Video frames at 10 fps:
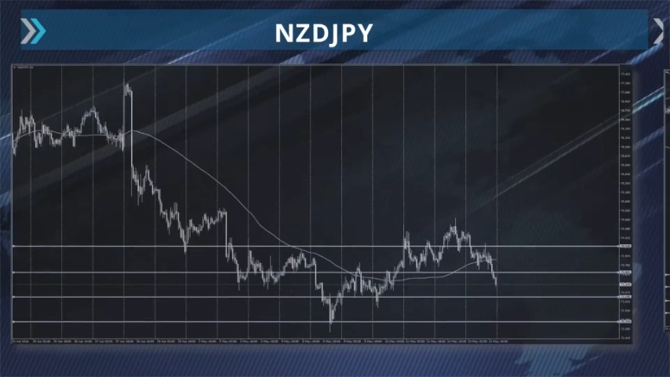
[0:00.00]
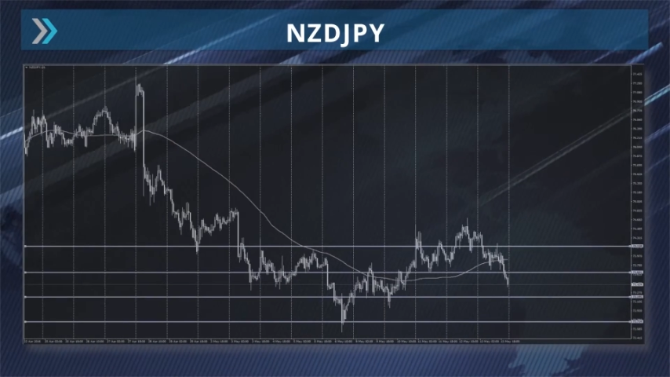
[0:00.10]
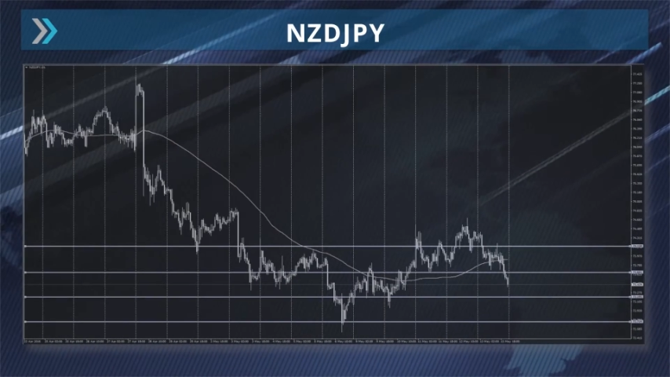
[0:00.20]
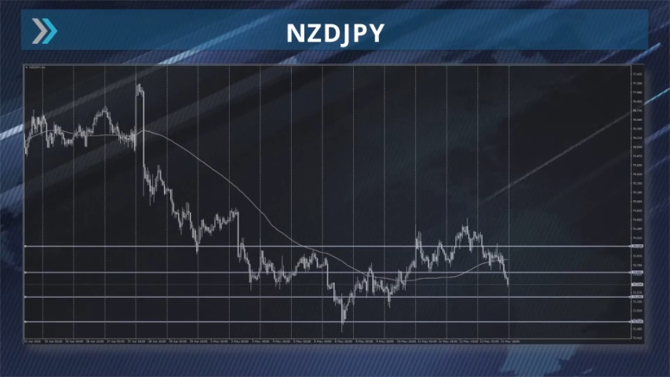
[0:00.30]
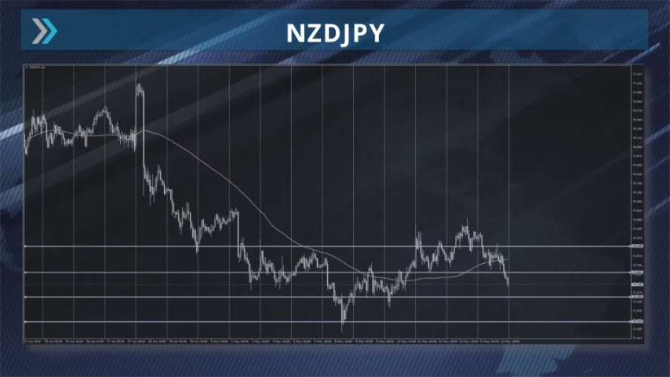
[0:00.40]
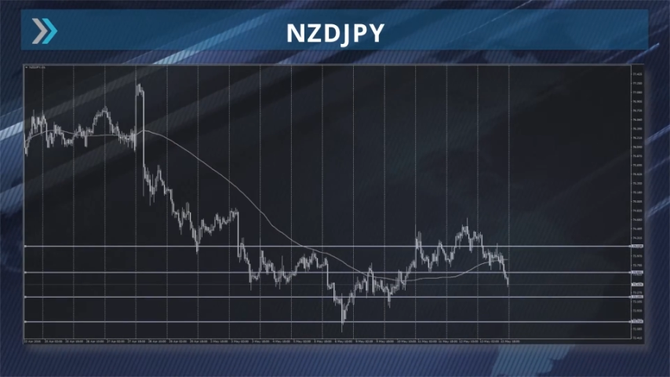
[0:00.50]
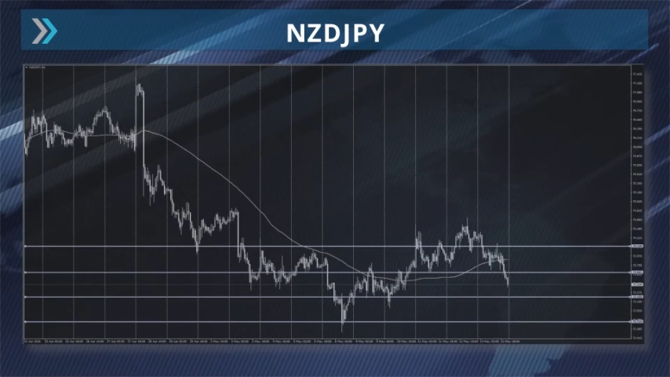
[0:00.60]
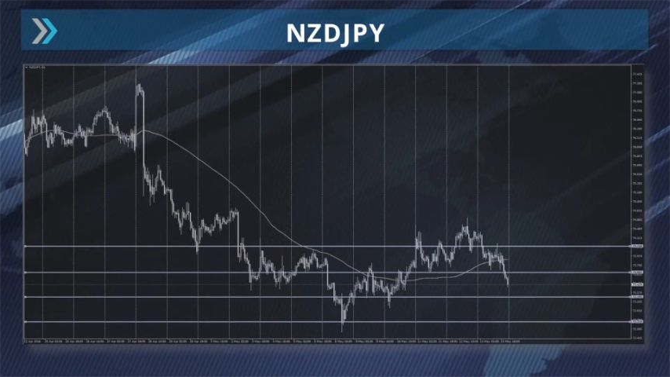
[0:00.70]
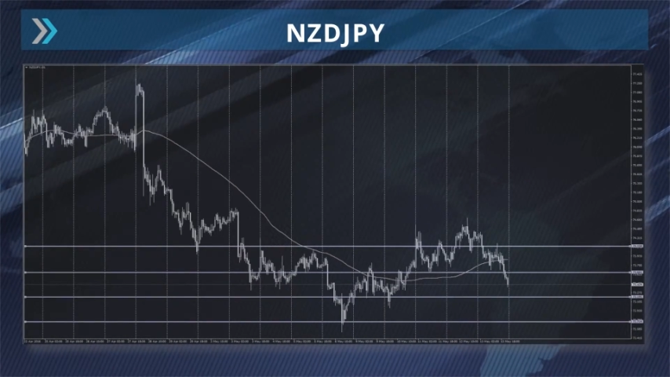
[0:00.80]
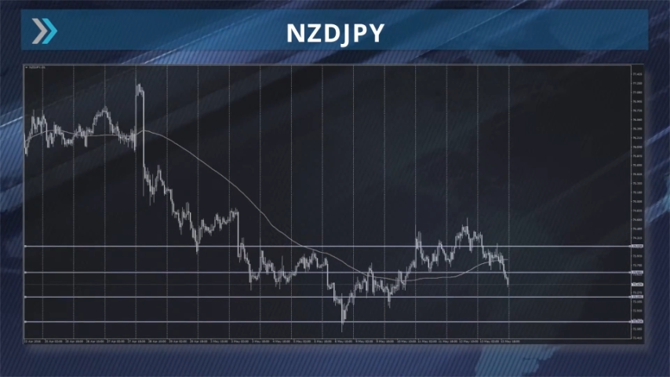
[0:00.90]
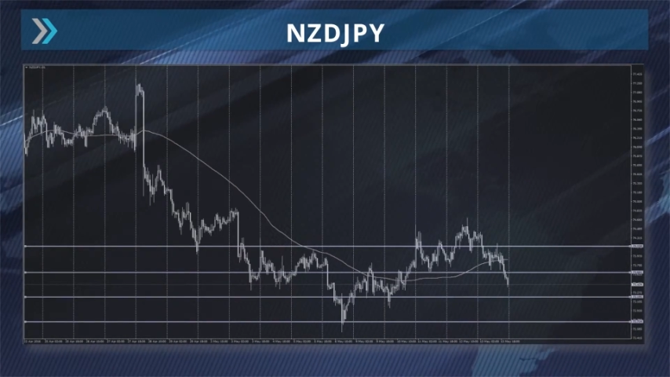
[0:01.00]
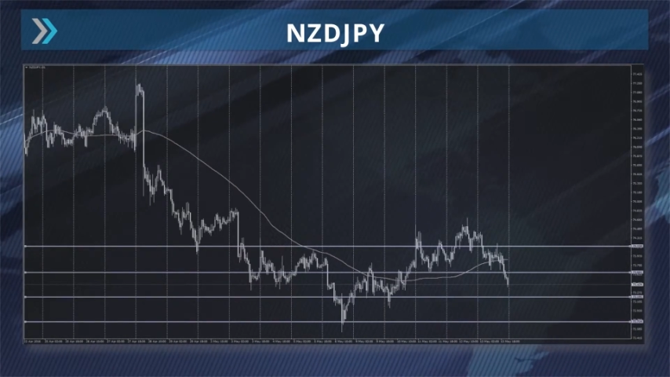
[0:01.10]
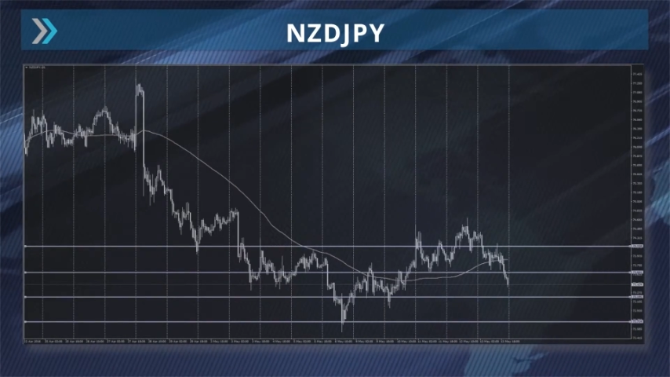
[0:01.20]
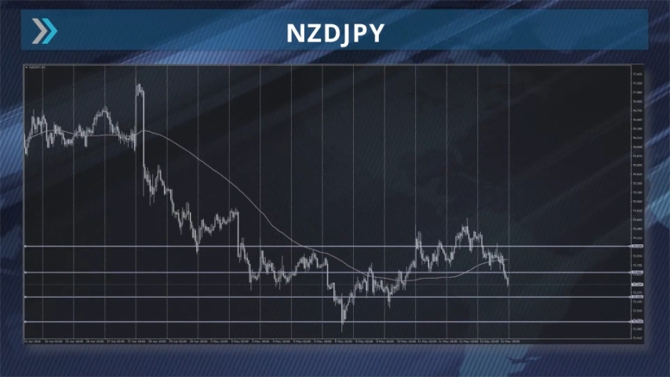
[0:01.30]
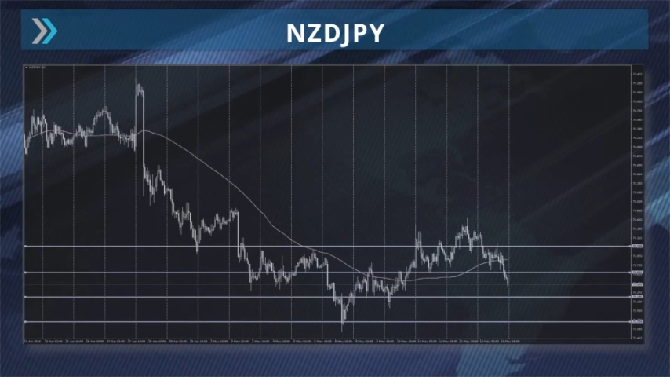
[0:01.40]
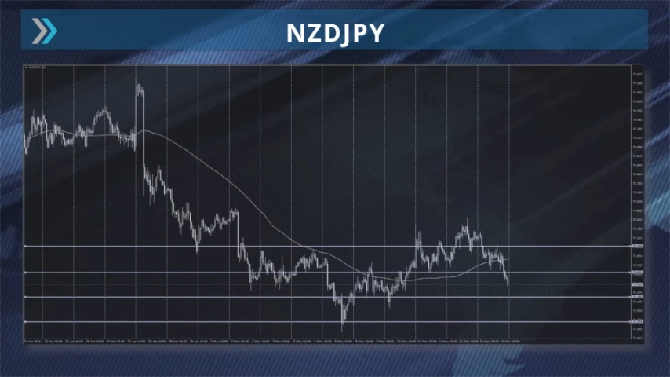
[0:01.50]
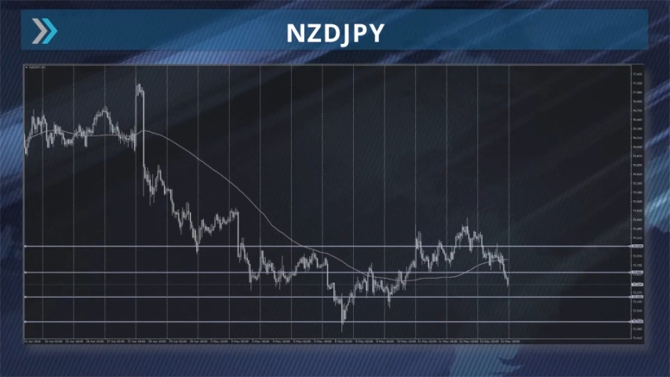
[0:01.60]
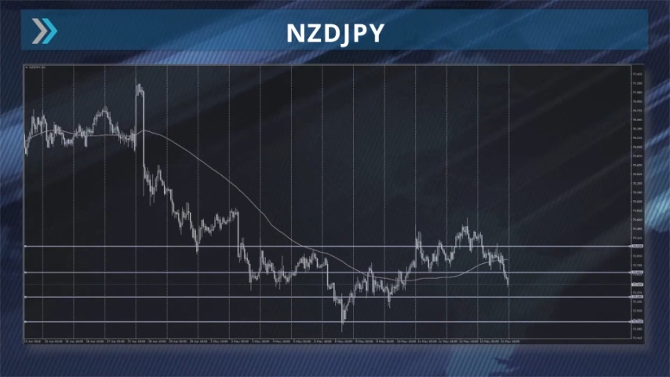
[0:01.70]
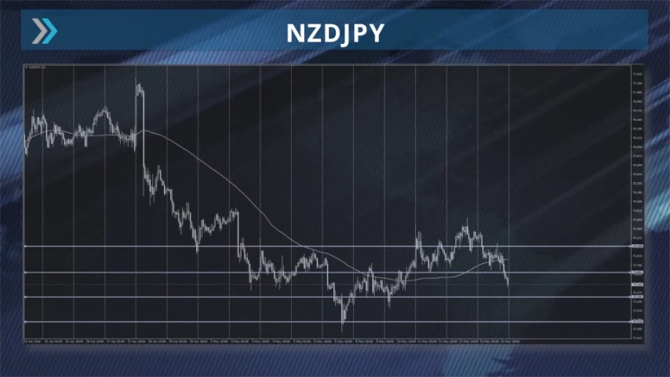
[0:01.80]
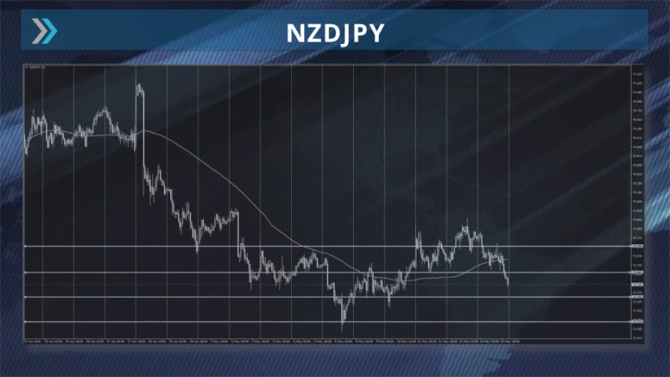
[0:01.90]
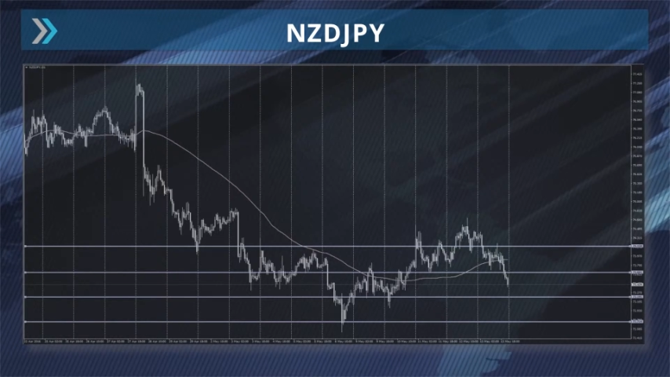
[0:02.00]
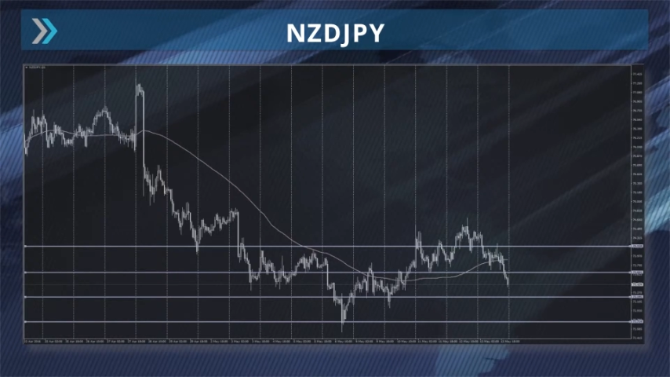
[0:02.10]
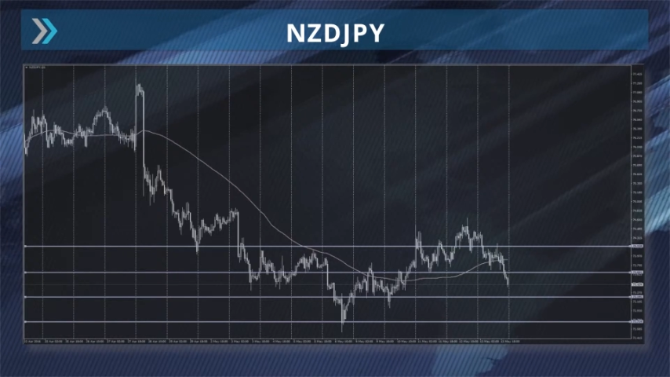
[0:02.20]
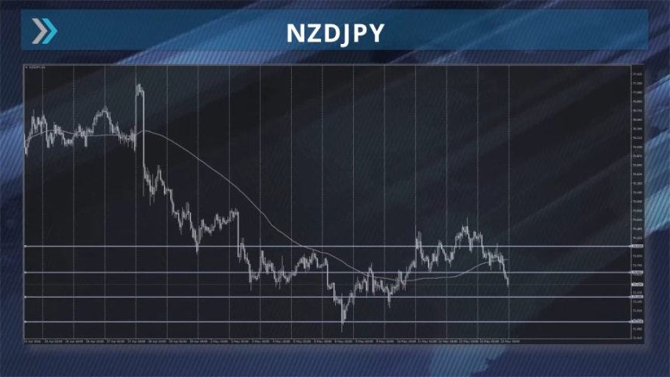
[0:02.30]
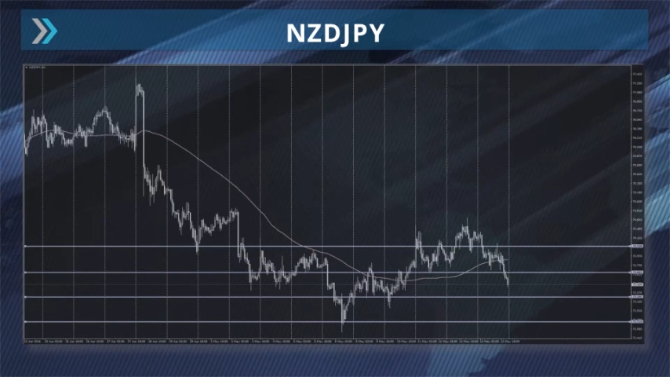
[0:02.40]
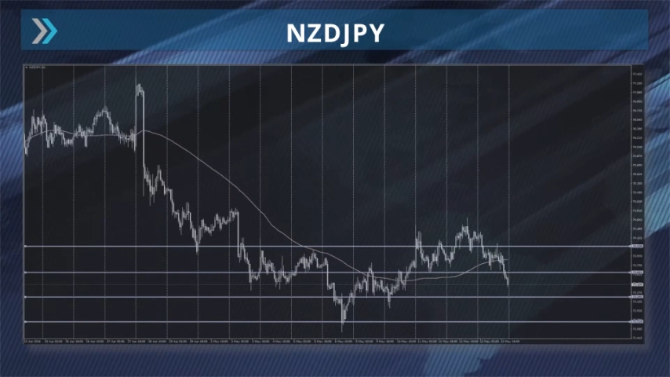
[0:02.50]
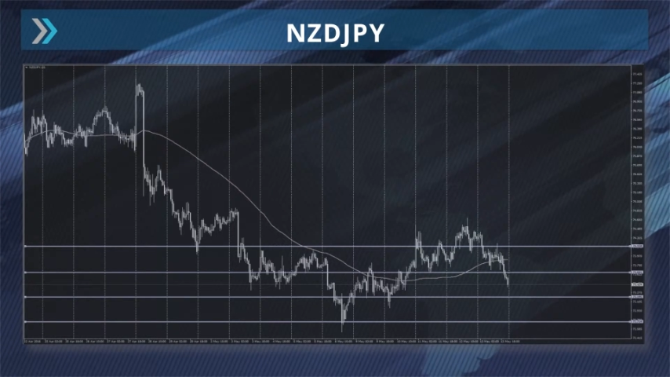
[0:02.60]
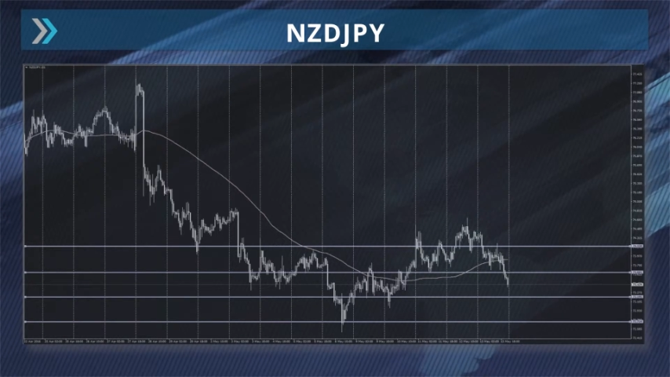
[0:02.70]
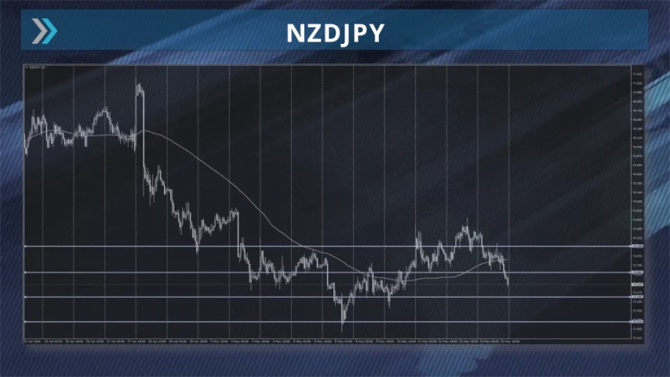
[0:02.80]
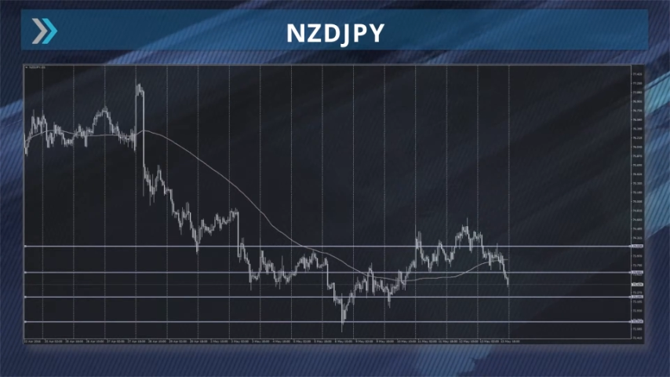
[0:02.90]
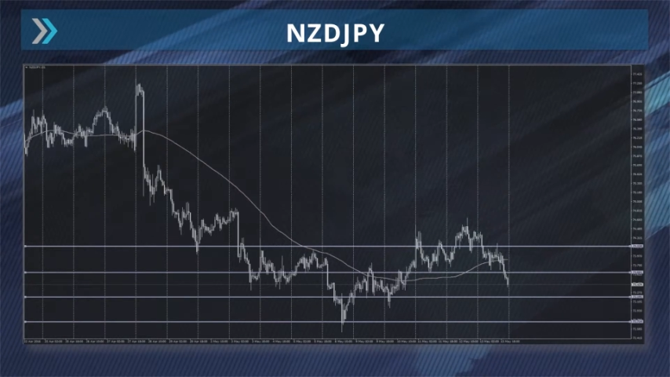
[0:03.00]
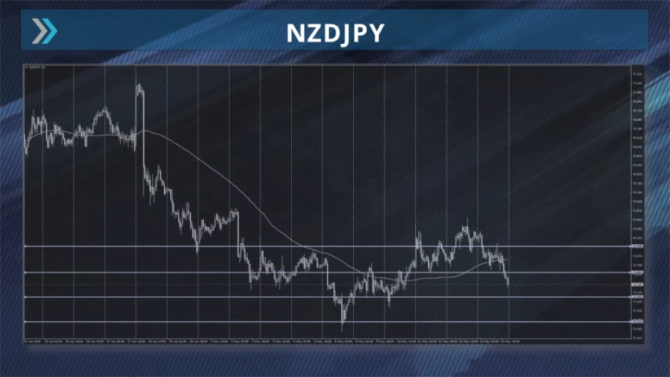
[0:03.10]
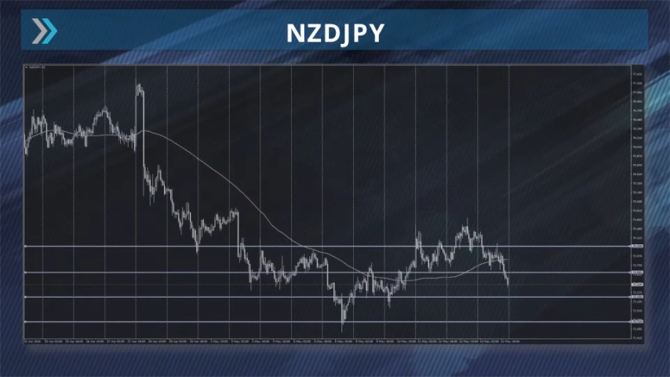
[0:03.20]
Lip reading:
No face is visible, so there are no lips to read.